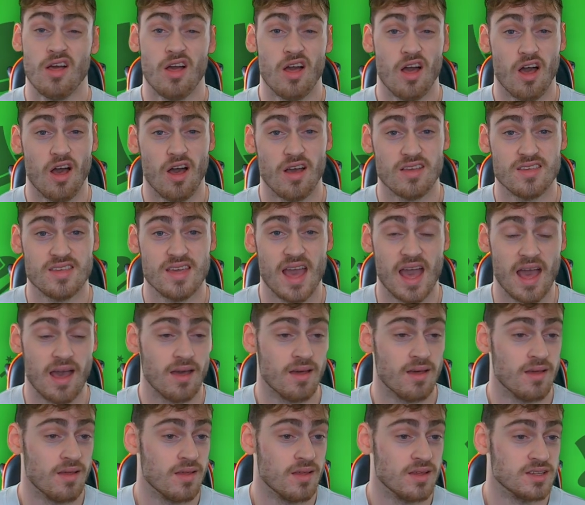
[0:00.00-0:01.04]
Yeah,
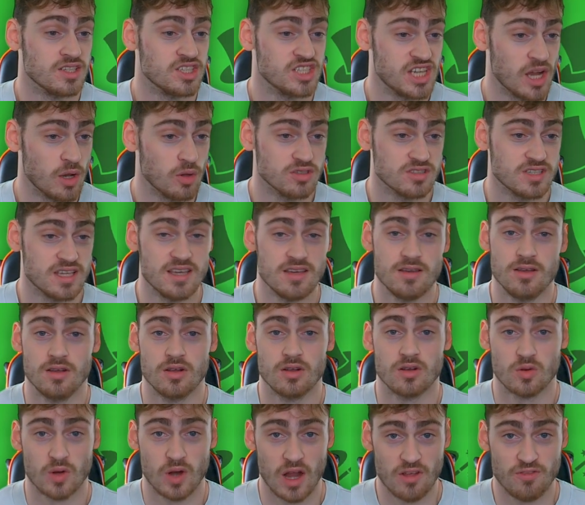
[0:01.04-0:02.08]
Chelsea,
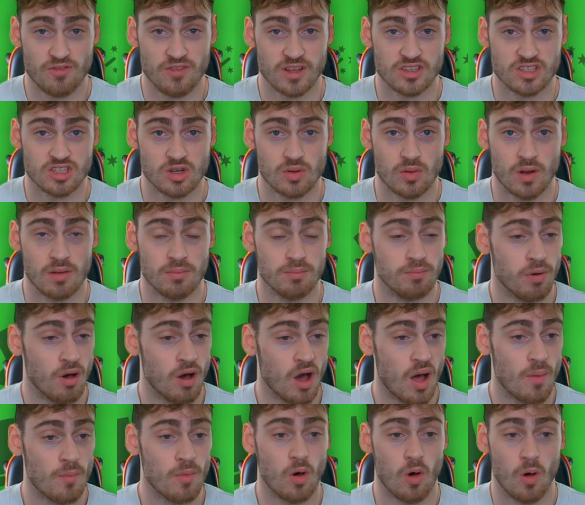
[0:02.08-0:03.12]
great fixture run,
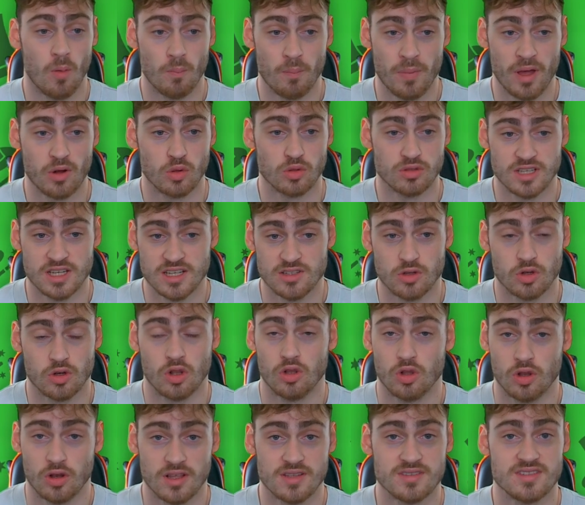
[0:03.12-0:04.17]
Palmer on penalties on a
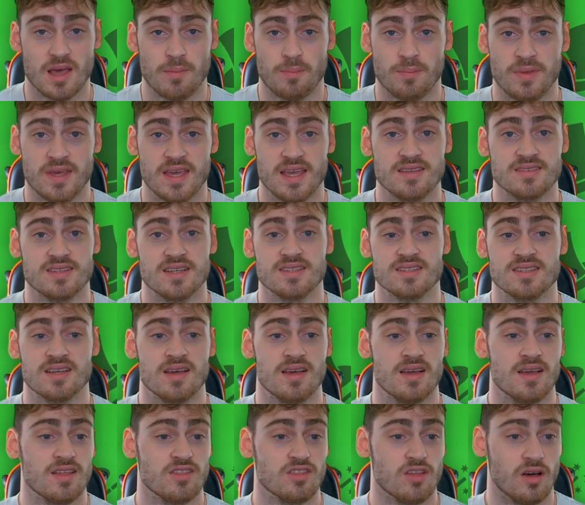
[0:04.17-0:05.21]
lot of set pieces.
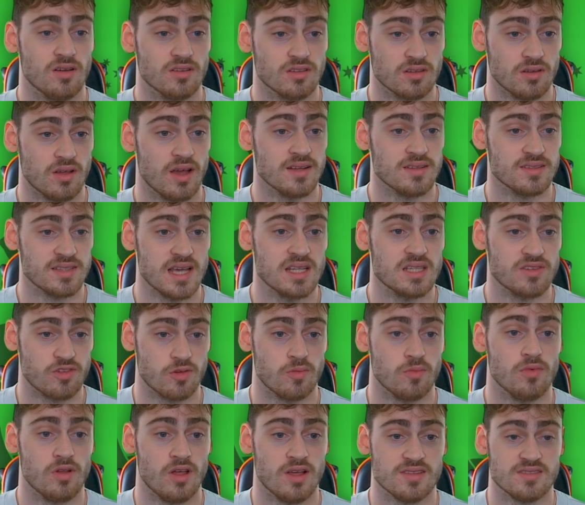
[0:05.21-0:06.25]
The underlying data
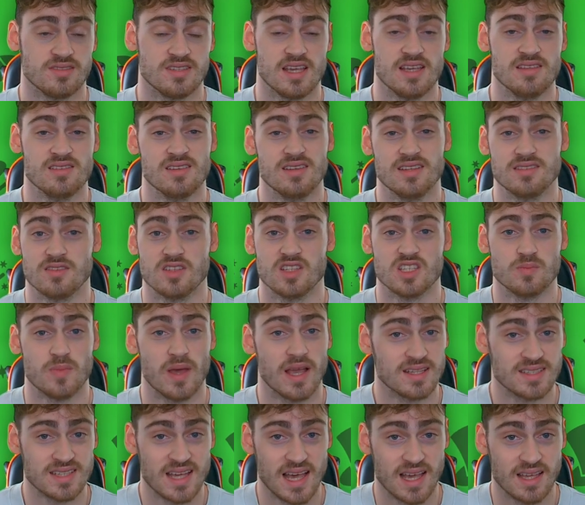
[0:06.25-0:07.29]
from last season isn't
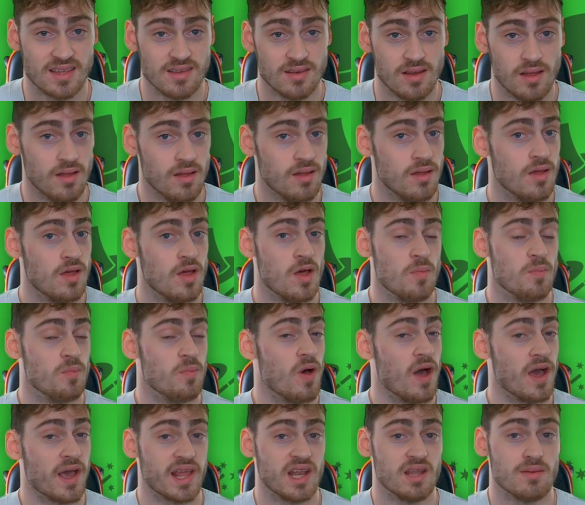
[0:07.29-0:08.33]
spectacular, but
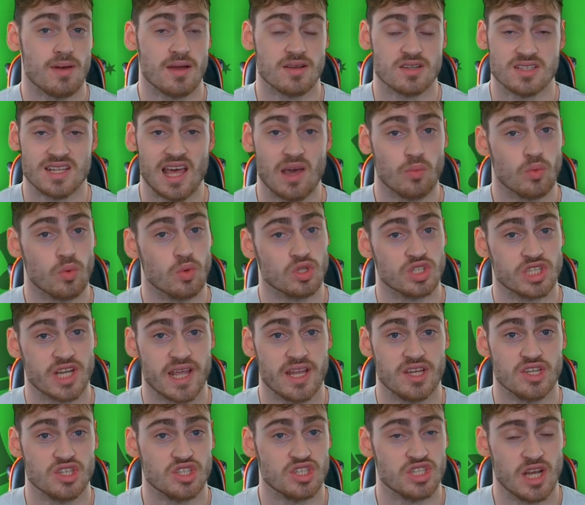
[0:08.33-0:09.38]
I can imagine that will
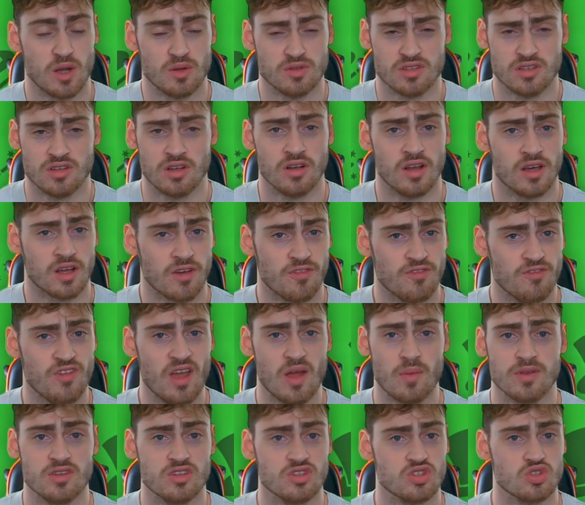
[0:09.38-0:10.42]
change. Chelsea look like a
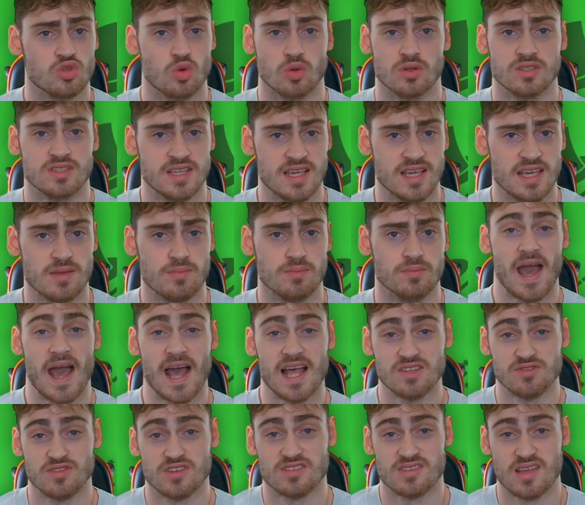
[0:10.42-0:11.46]
very strong team.
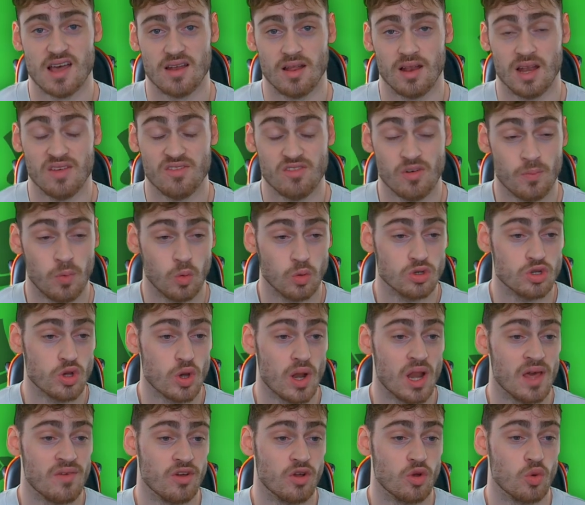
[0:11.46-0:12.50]
As for Salah, Liverpool
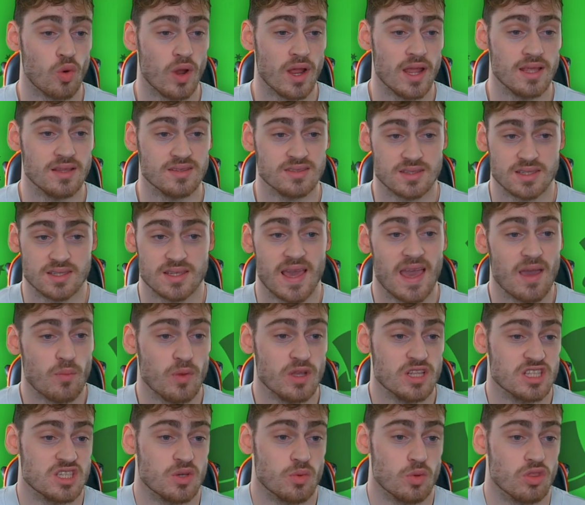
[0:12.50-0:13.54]
don't have a great game
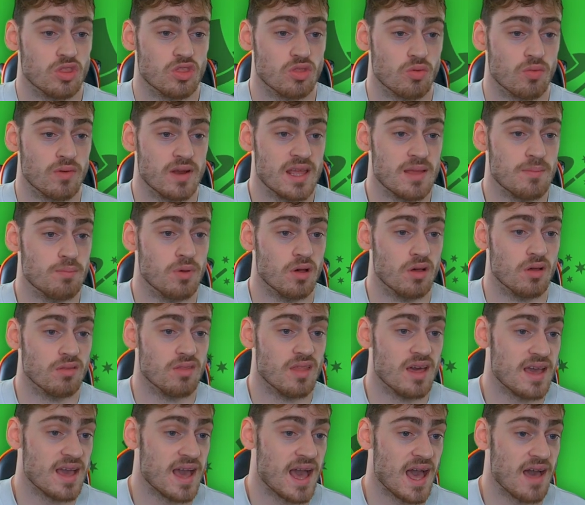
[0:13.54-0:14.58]
week 2 and 3, but
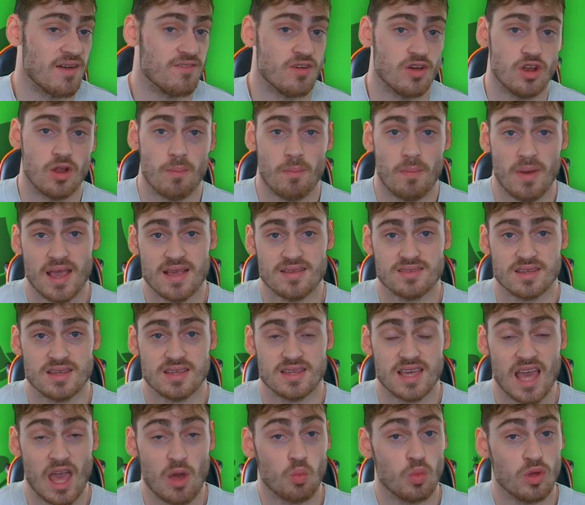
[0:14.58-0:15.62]
they have an amazing
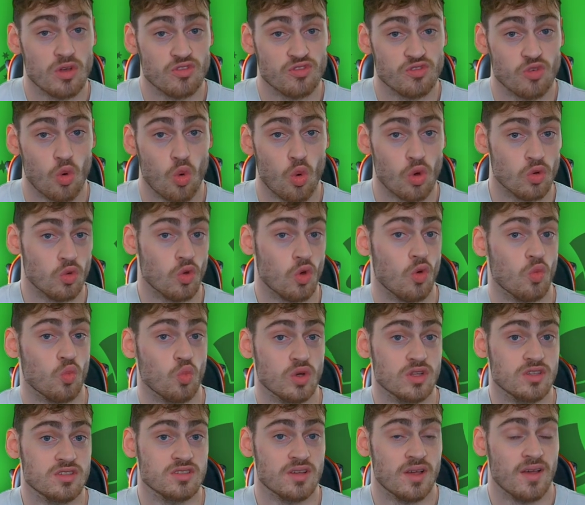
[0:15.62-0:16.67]
game week 4 and
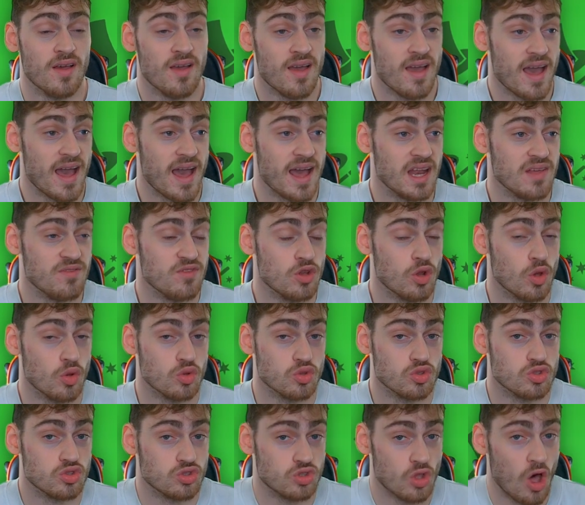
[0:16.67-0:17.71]
onwards. And if you don't
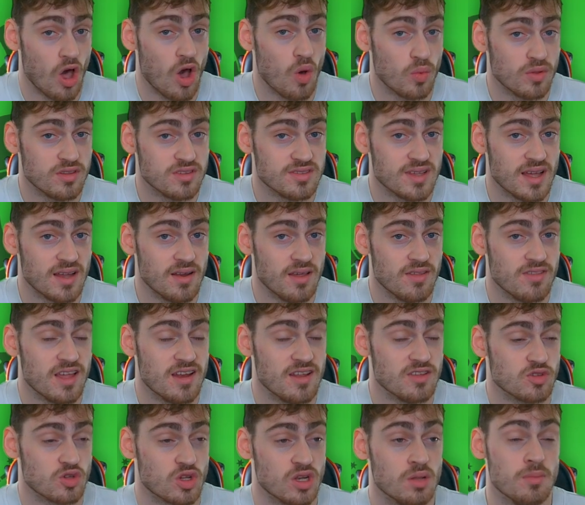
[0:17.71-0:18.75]
start with Salah, then
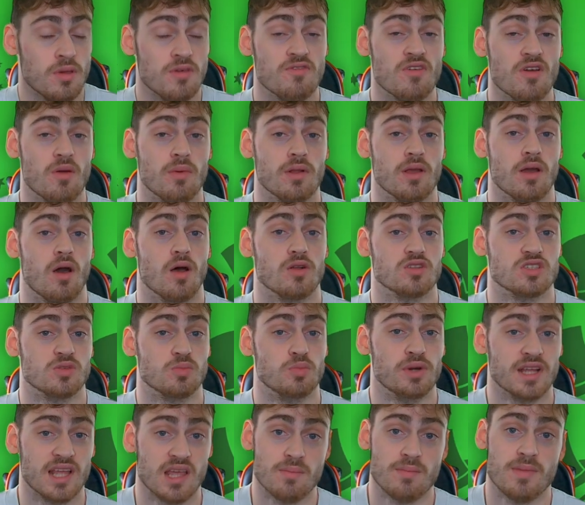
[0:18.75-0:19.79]
it's going to be very hard to
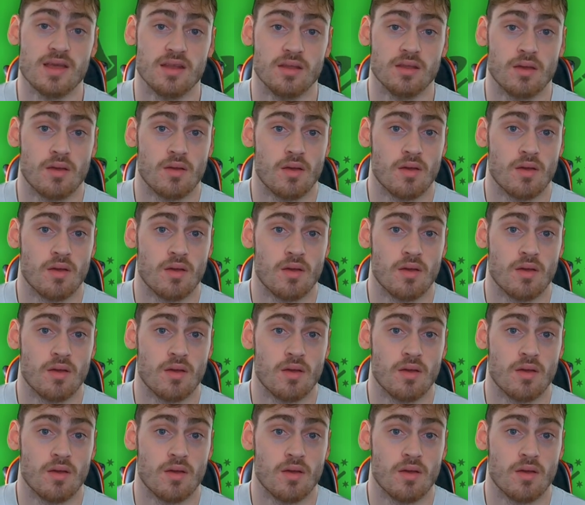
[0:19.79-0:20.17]
bring him in.